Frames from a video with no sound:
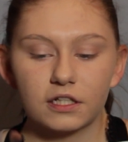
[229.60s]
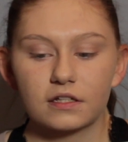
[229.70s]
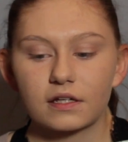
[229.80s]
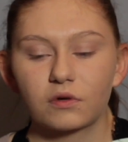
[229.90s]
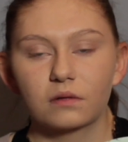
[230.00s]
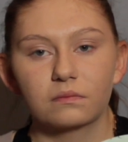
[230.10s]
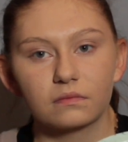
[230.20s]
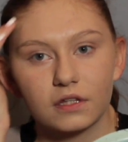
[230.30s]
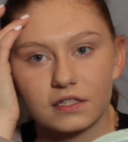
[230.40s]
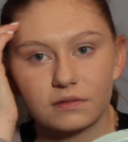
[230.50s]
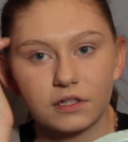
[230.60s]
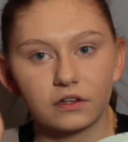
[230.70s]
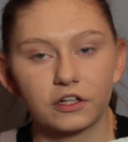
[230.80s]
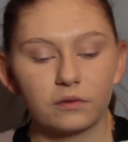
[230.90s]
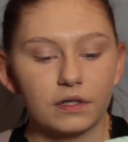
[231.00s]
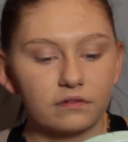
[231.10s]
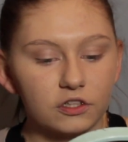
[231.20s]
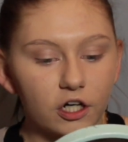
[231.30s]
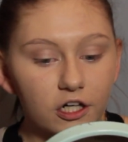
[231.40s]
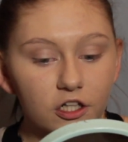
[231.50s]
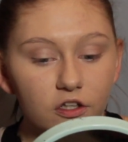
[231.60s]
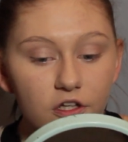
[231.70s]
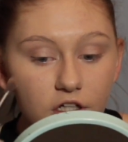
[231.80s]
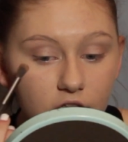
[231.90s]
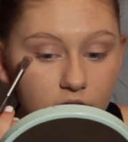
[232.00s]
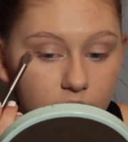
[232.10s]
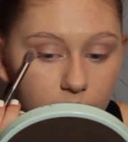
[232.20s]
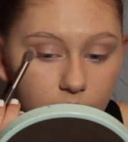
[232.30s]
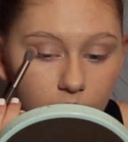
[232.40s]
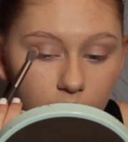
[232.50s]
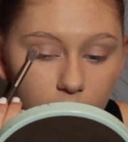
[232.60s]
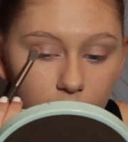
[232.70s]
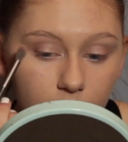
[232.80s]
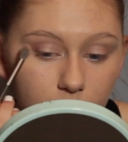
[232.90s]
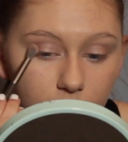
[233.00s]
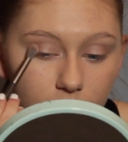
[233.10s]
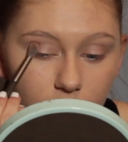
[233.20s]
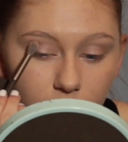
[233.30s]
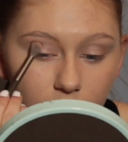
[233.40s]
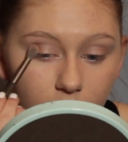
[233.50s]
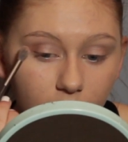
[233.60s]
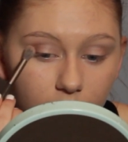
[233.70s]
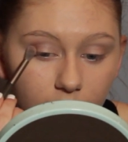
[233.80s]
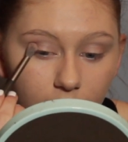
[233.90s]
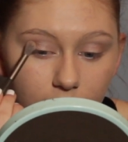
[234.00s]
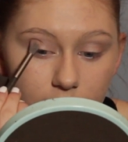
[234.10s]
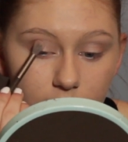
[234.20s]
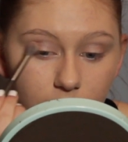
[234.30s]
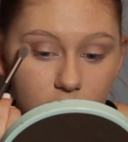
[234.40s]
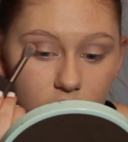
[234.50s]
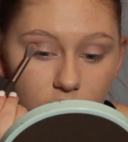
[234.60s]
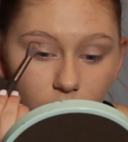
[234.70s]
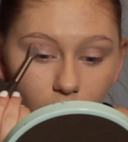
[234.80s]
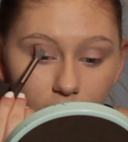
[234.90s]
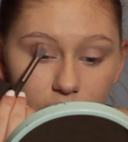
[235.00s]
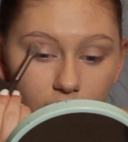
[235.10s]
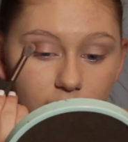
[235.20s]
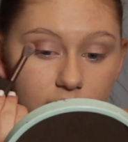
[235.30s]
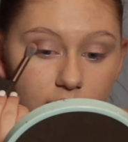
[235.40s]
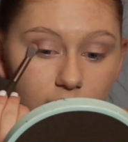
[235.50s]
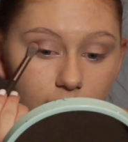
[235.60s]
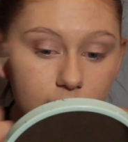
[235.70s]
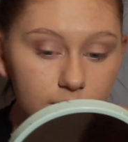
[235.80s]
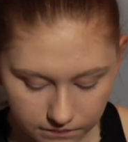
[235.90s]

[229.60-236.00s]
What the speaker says: because I want this to be a little bit of a darker look, but you can put it on as much as you want, obviously.